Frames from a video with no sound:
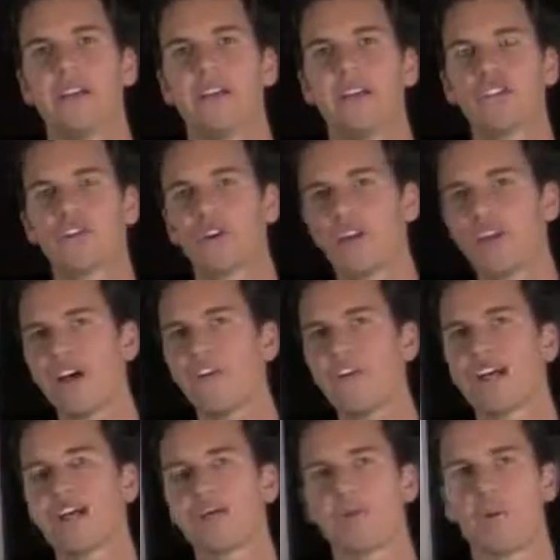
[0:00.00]
And sure enough,
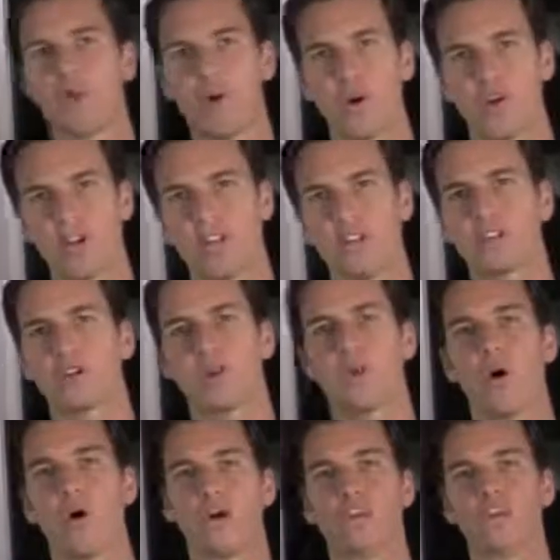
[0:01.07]
I got promoted to
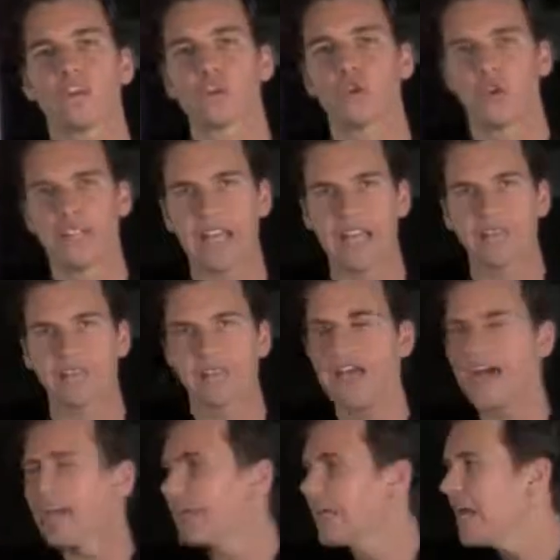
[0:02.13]
partner shortly after
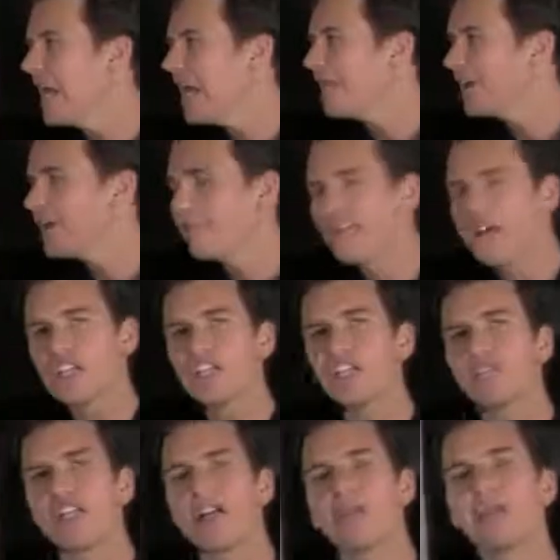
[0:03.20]
that. And then
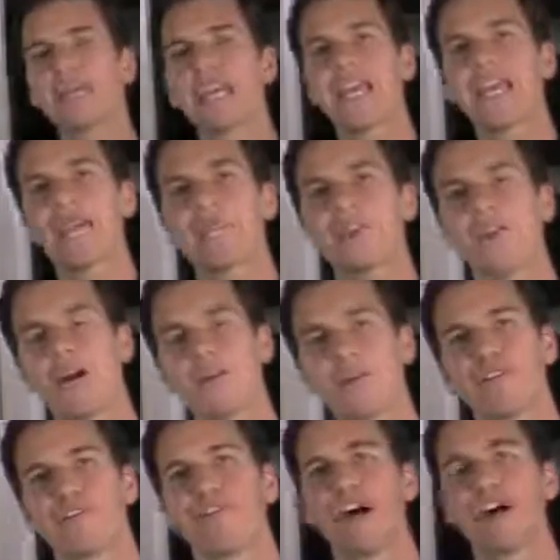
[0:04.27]
eventually I became the
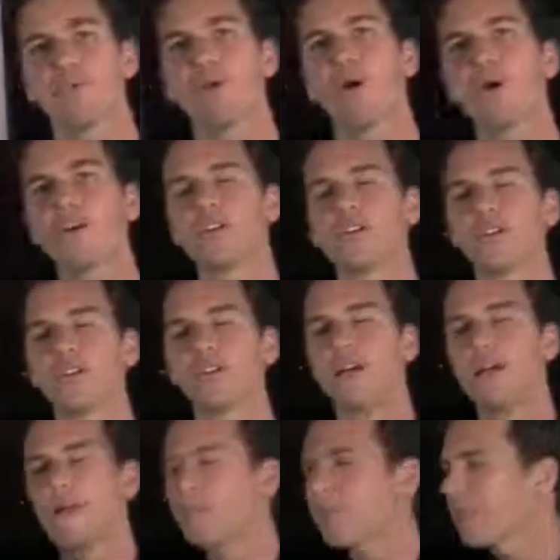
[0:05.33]
number 5 partner
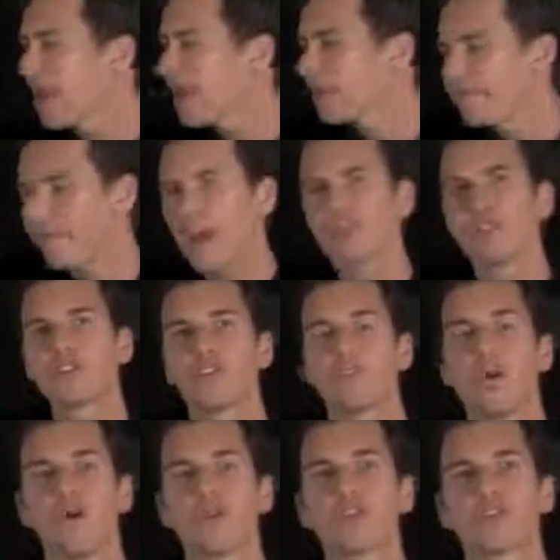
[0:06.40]
out of 500
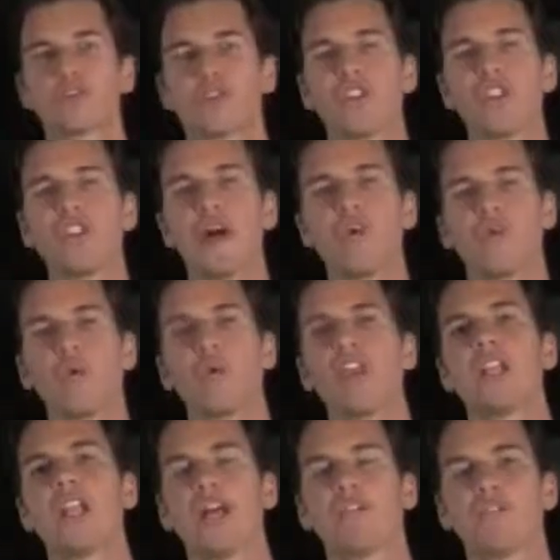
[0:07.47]
partners for the number
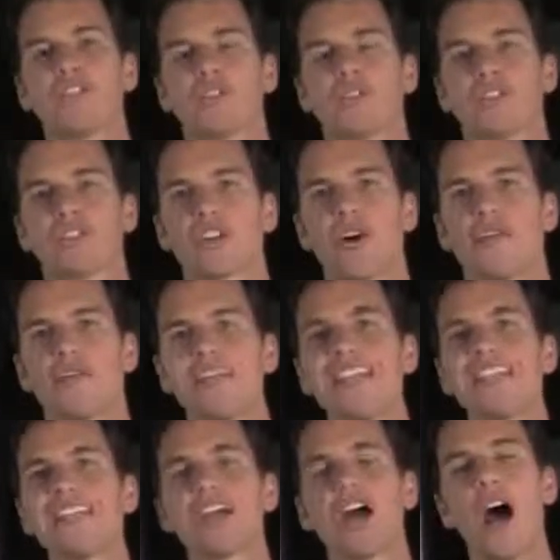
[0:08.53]
1 life insurance company
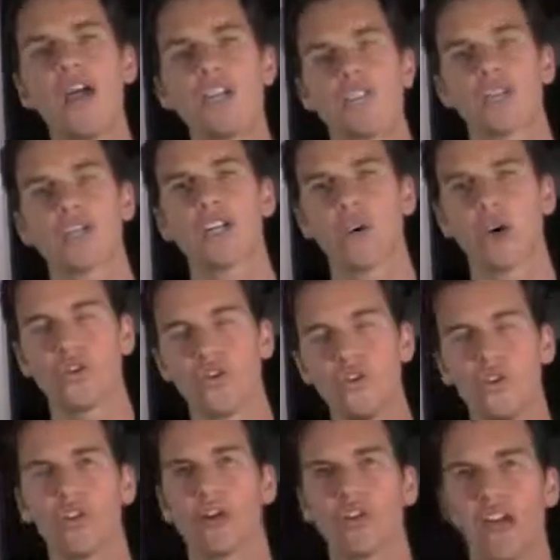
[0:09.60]
in the country called New
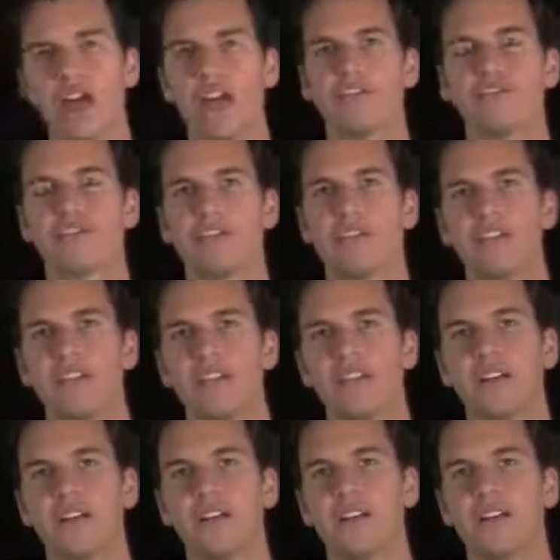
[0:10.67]
York Life.
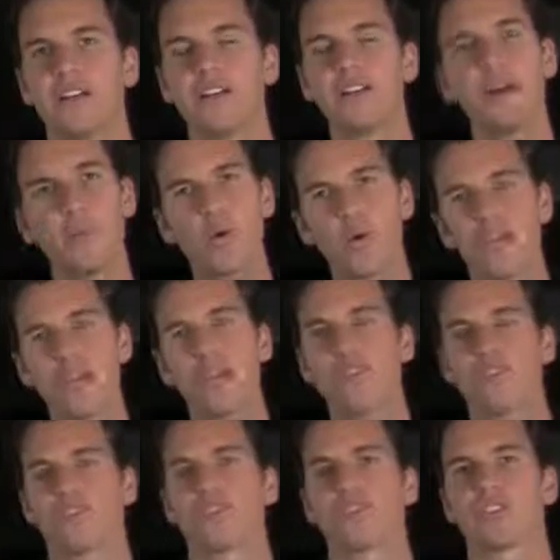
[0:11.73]
The number 1 life
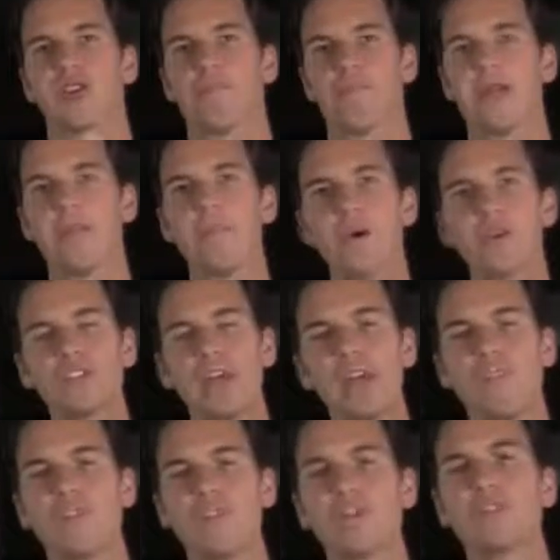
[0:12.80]
insurance company, a
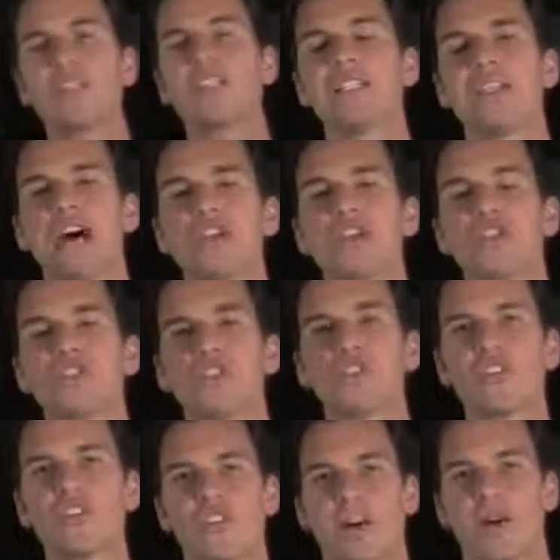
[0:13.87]
multi-billion-dollar
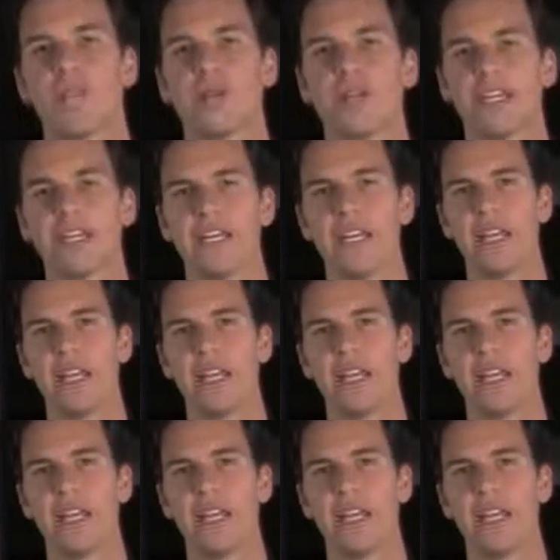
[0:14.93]
insurance company.